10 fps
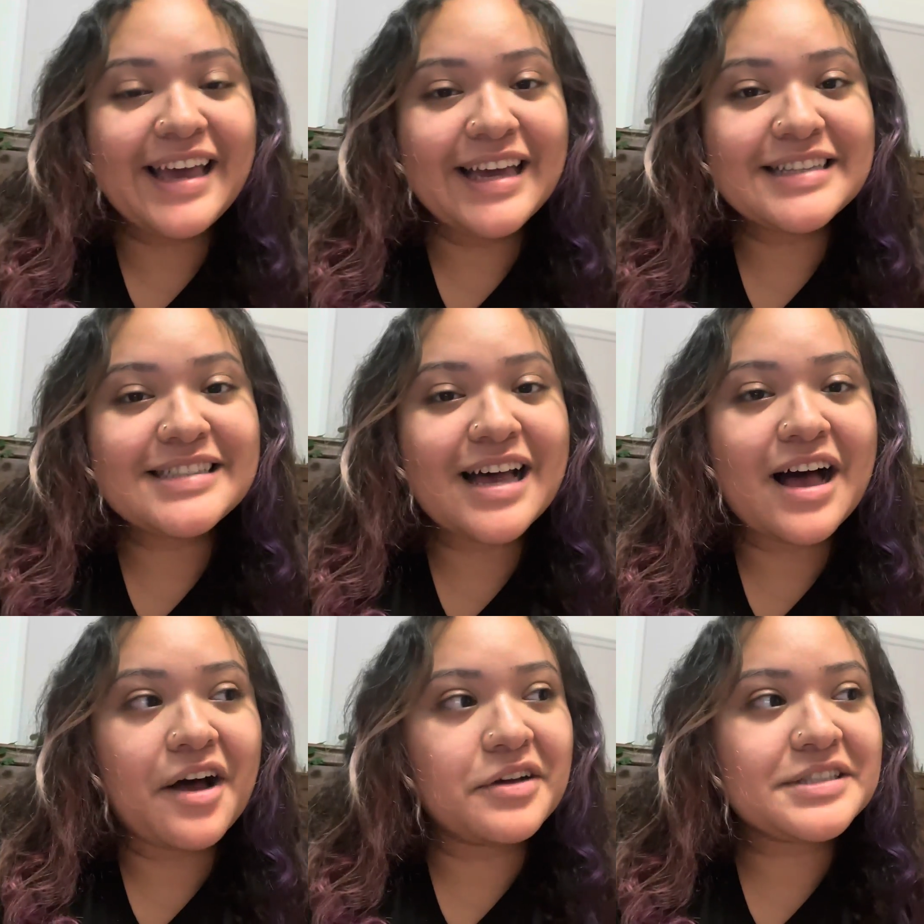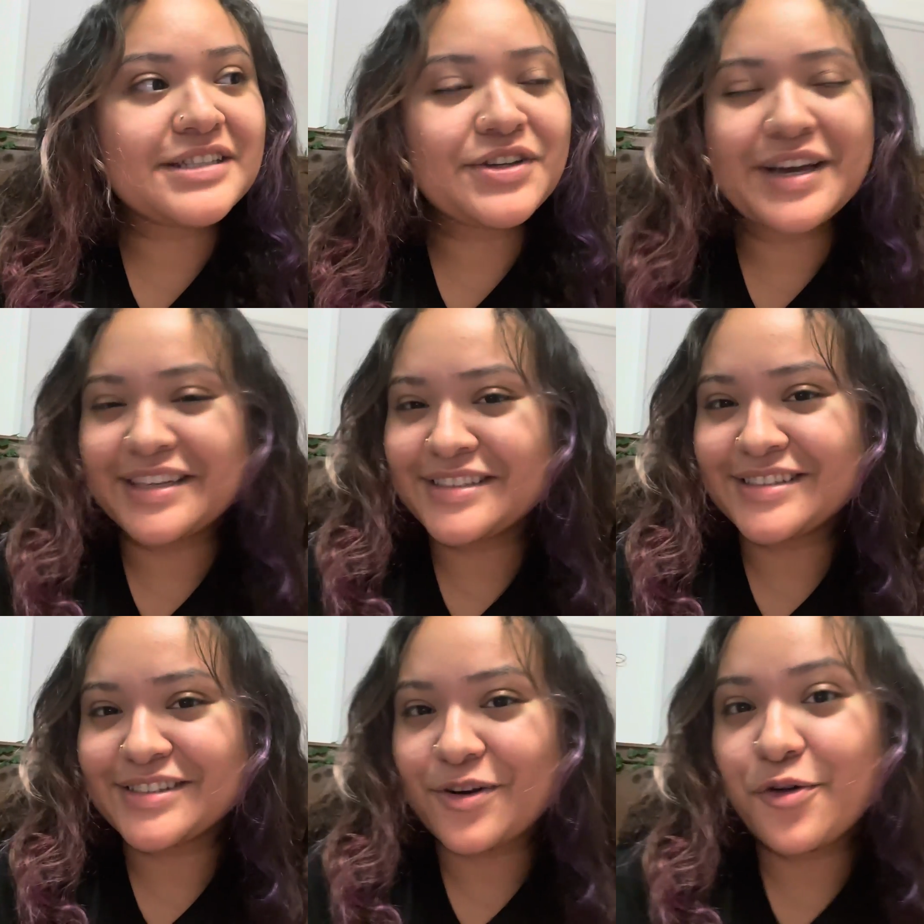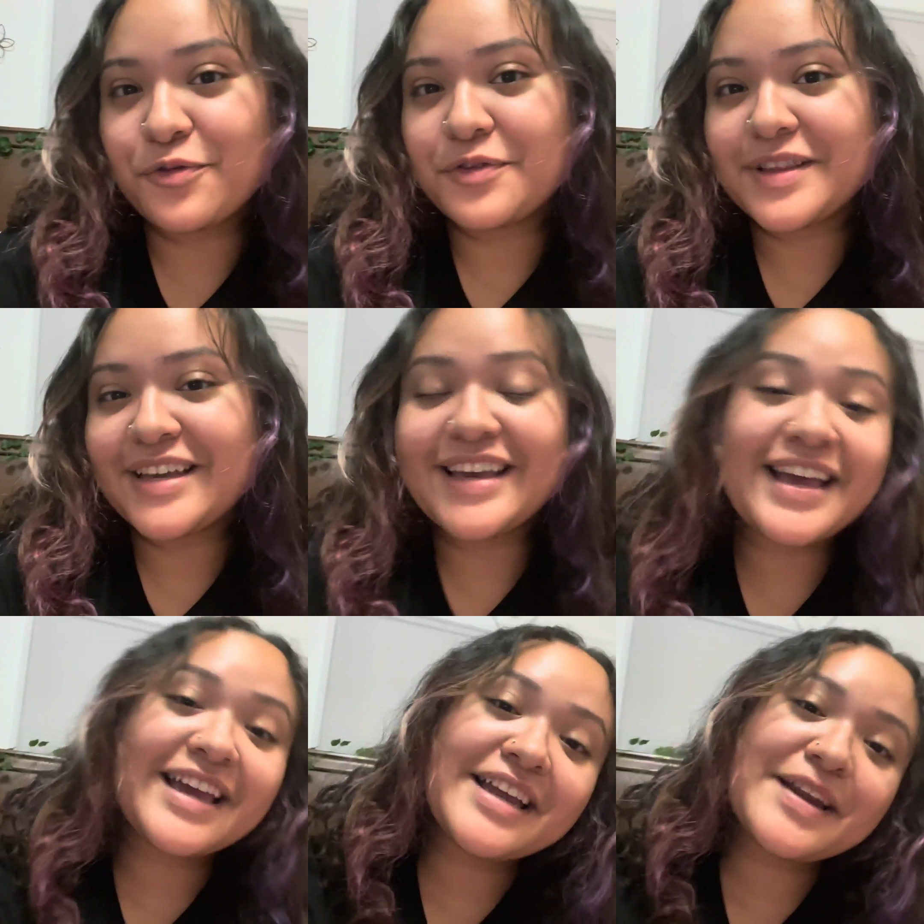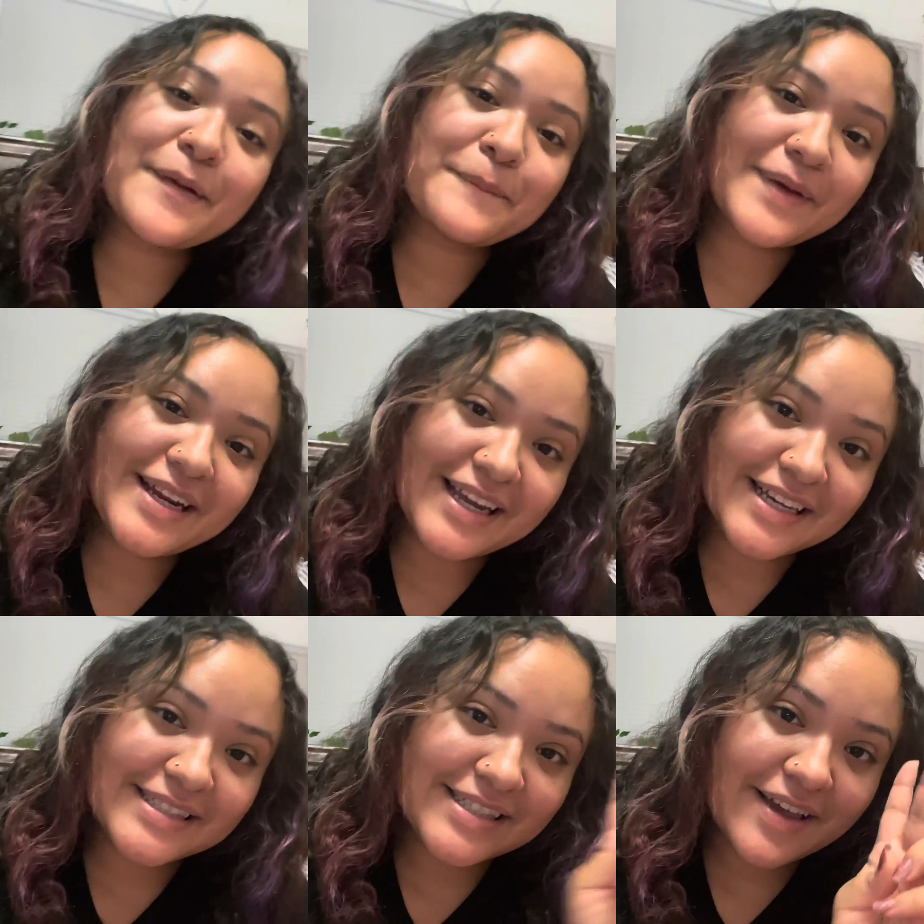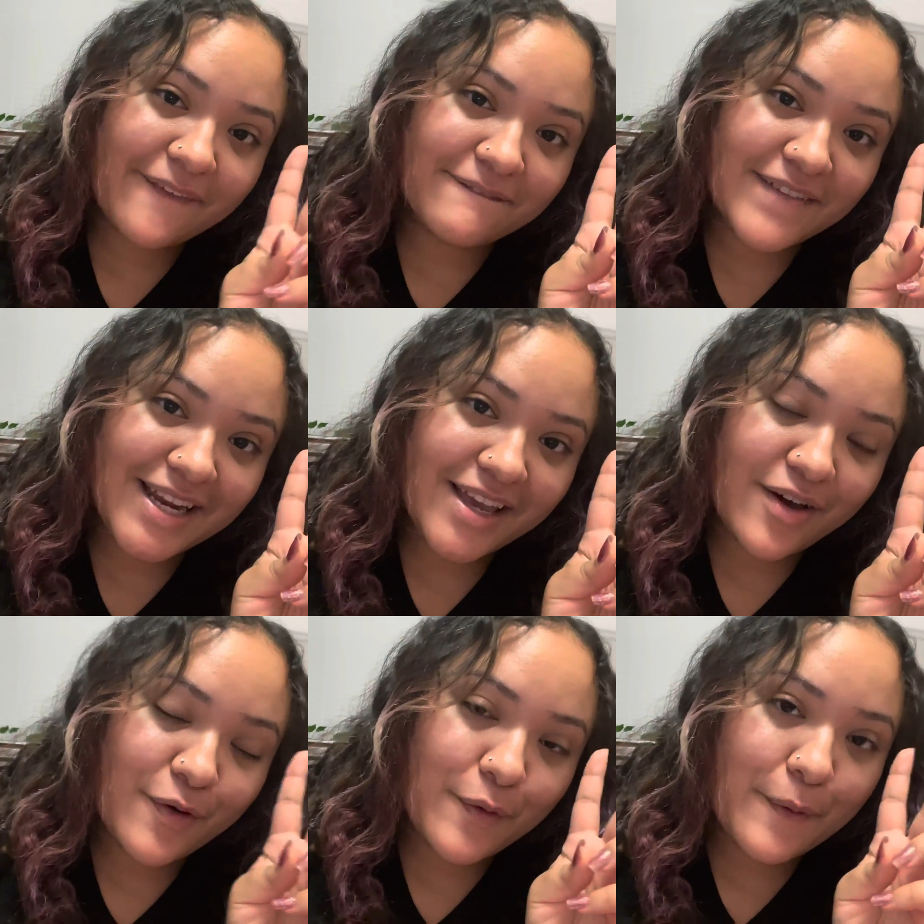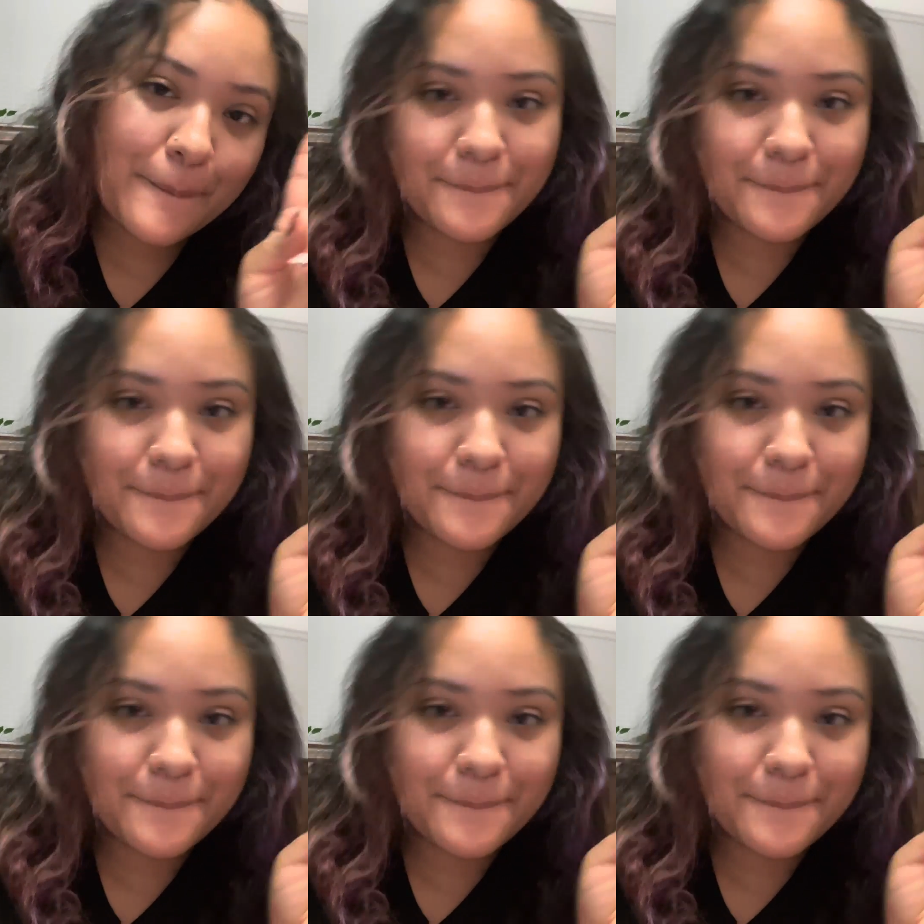and I'll see you guys hopefully in my next video.